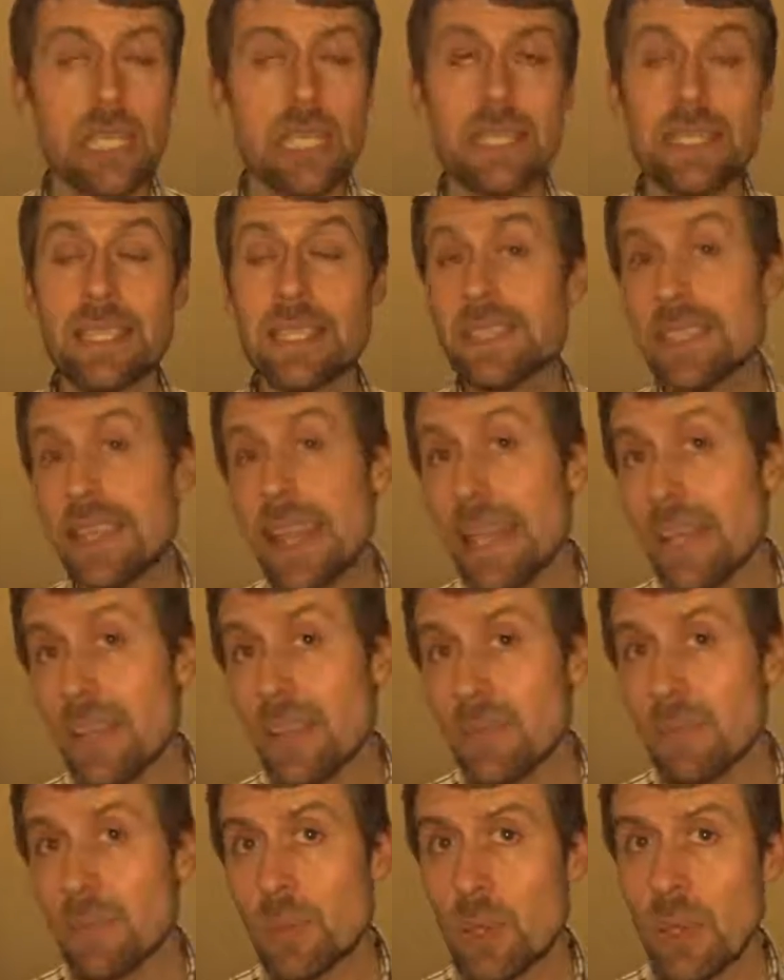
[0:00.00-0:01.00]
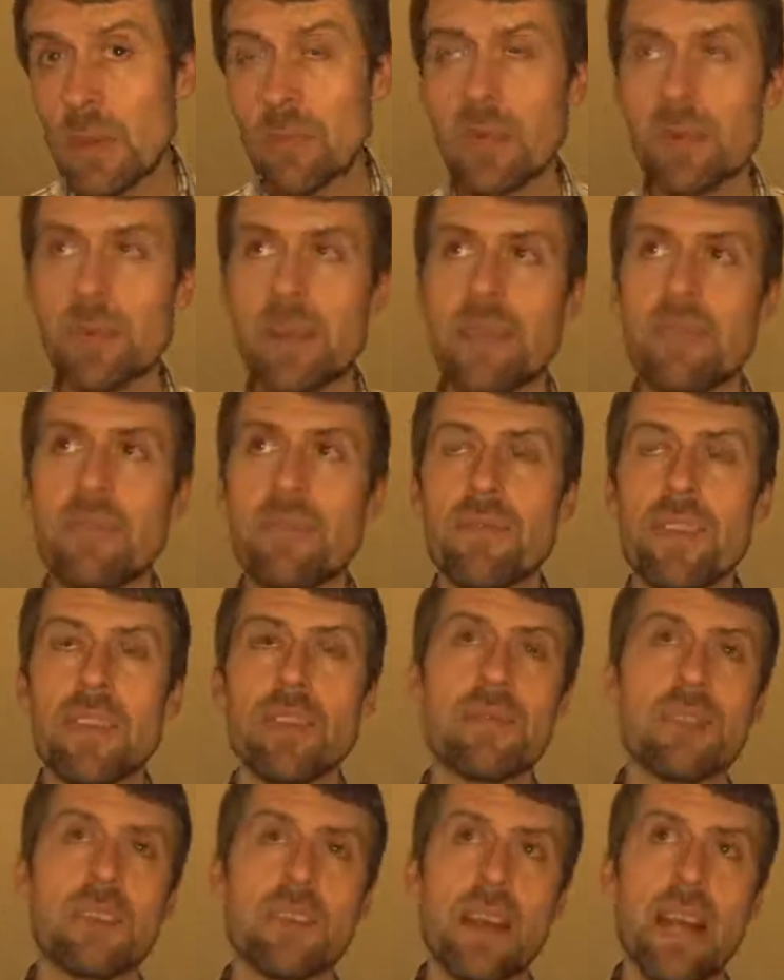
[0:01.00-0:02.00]
The second problem I
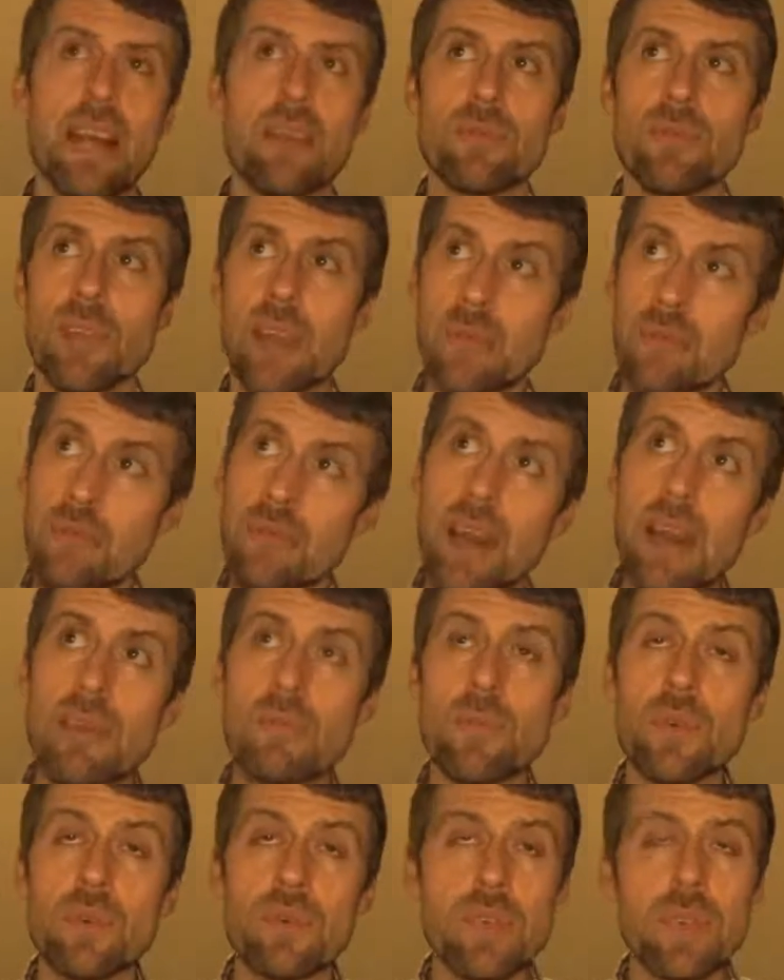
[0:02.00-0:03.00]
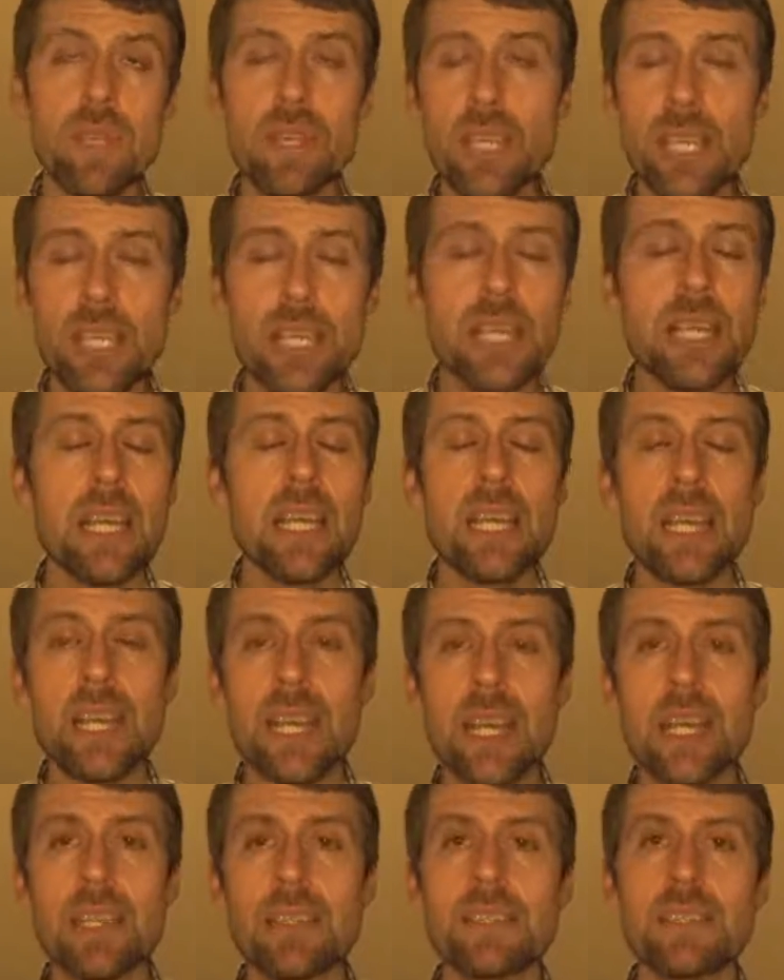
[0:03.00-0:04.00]
found over here,
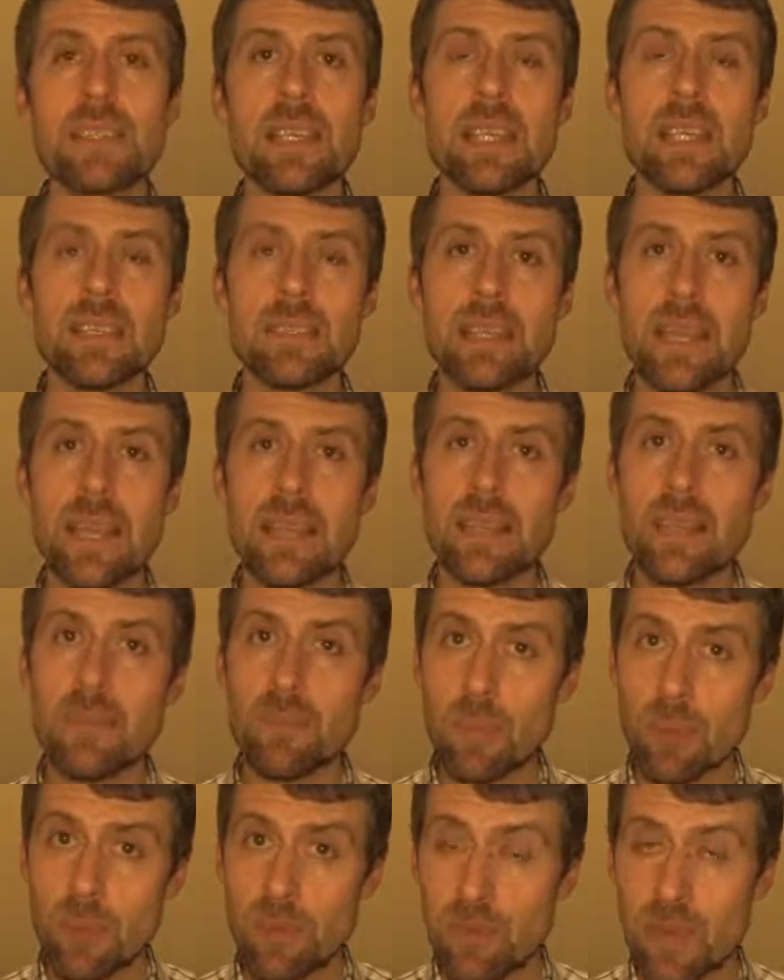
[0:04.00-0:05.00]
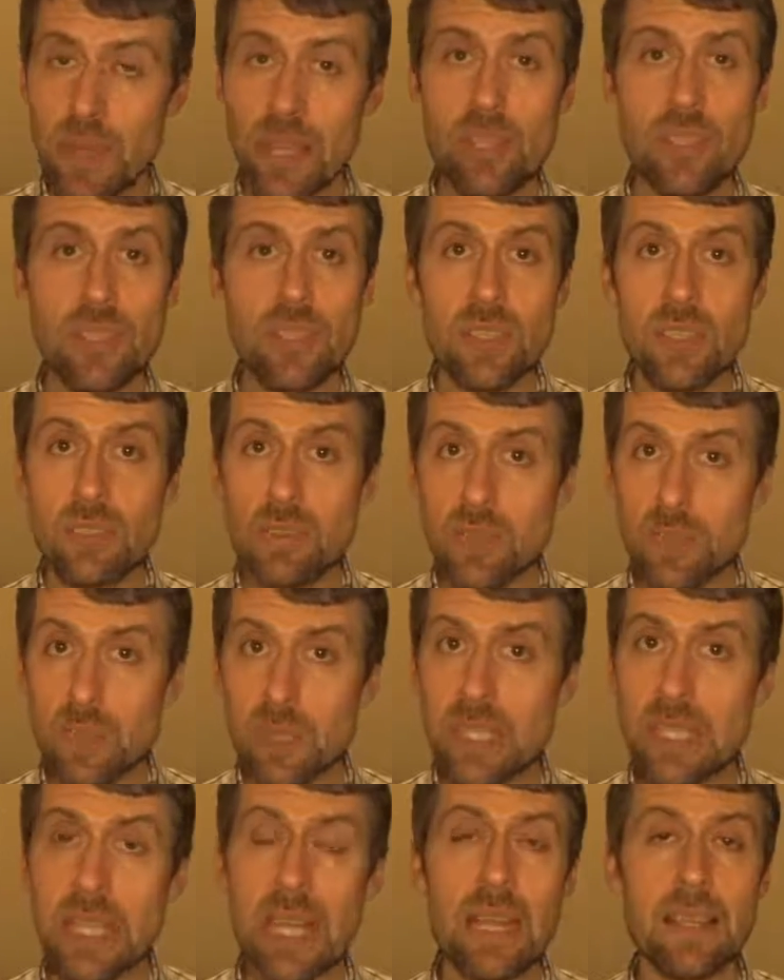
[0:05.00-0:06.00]
it's that the profession in
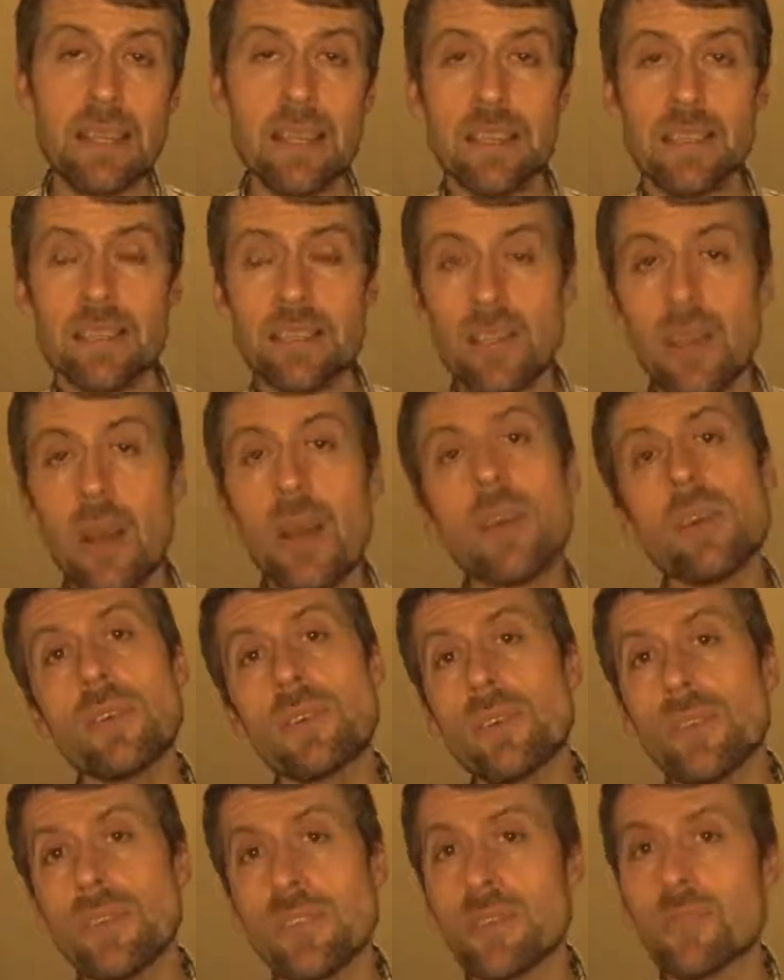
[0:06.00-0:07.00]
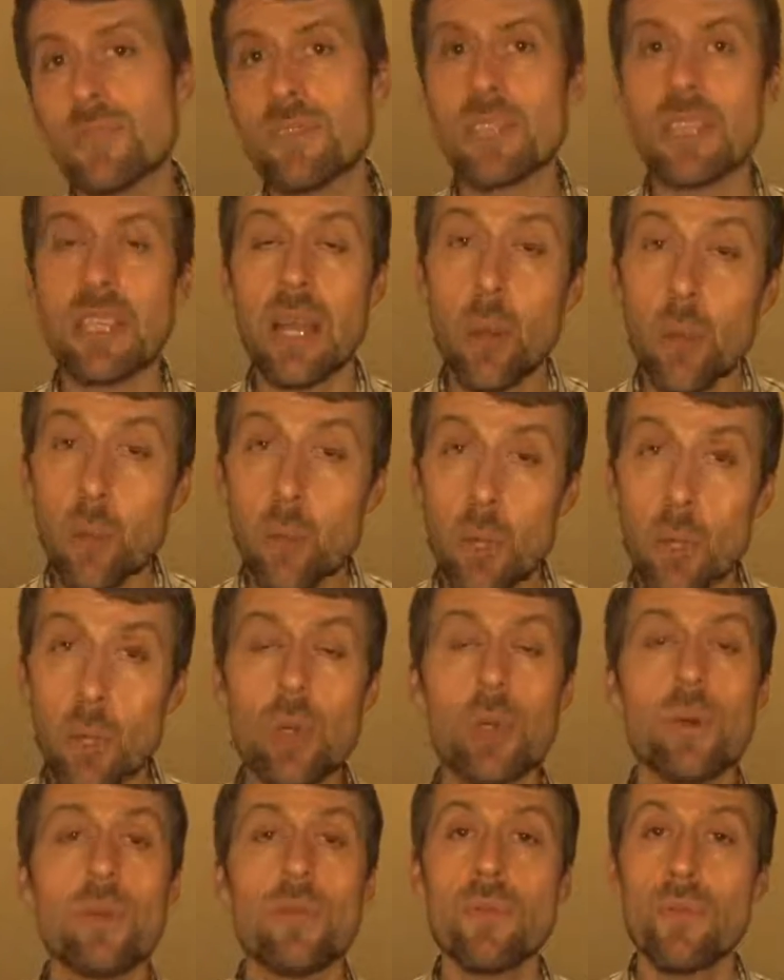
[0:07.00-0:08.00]
hospitality is not considered a
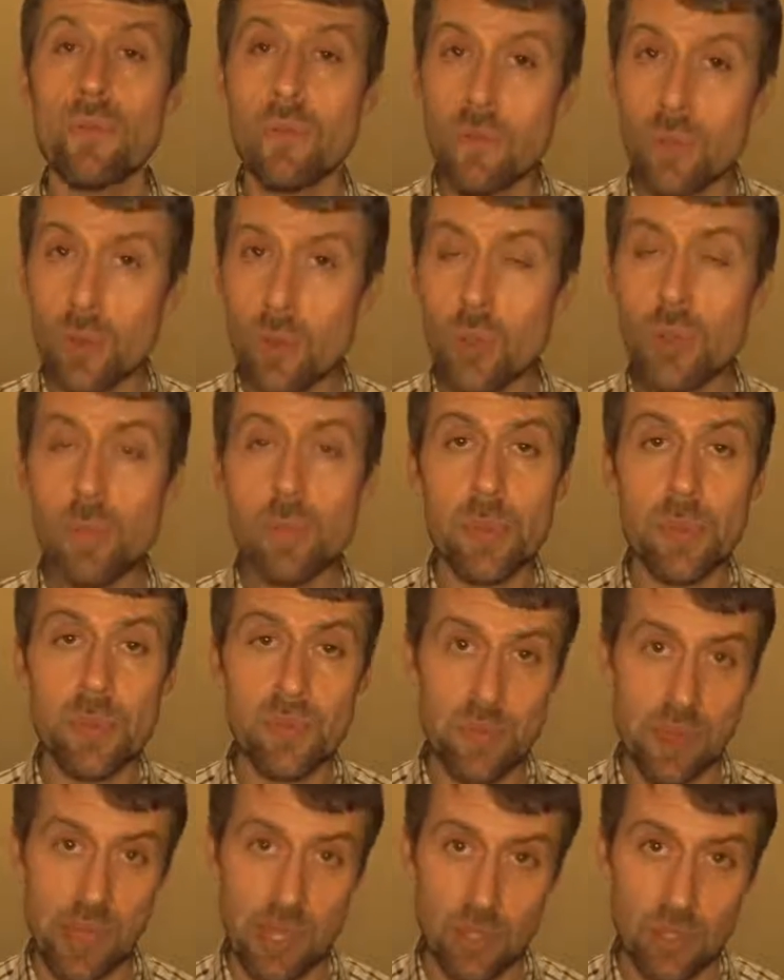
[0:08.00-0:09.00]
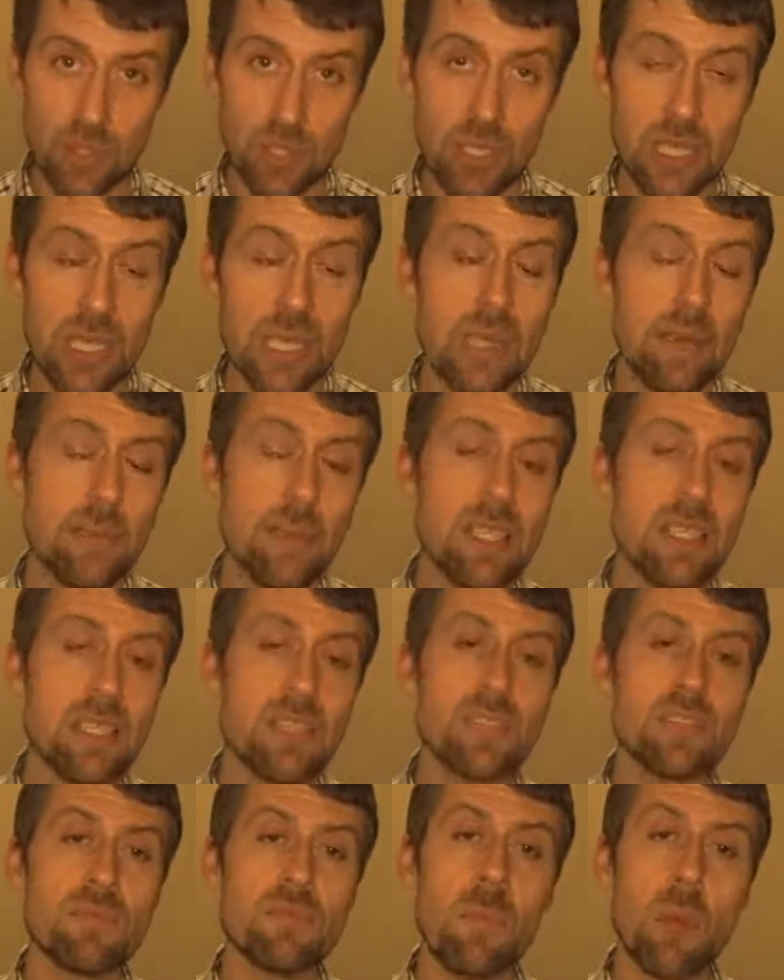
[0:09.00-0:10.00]
full profession, but
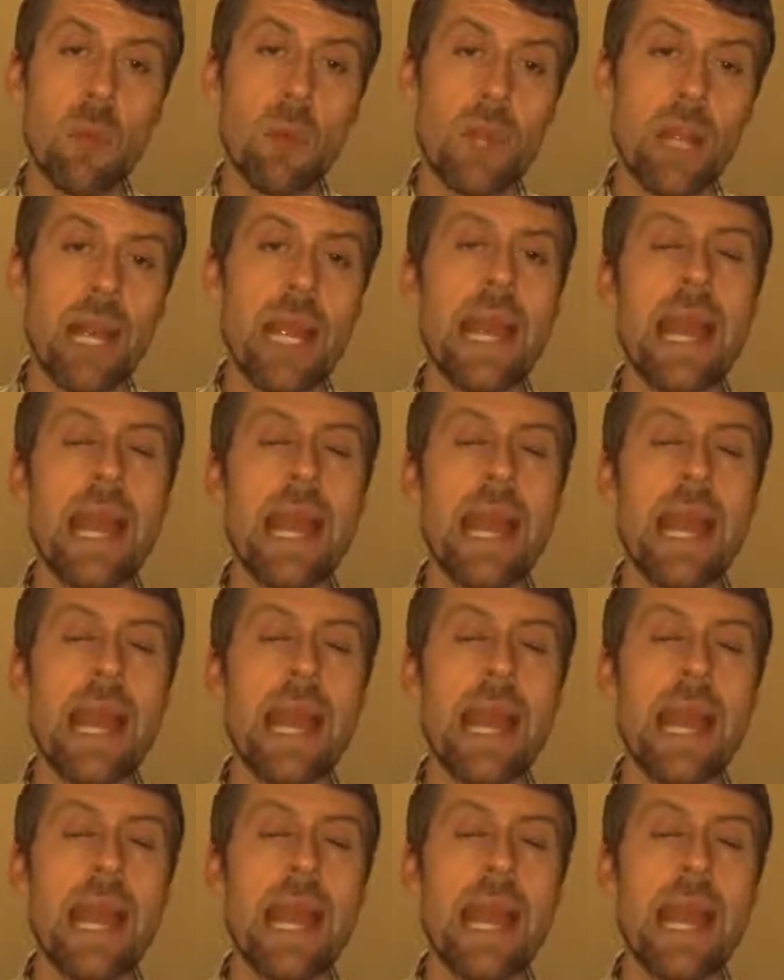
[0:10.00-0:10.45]
is more,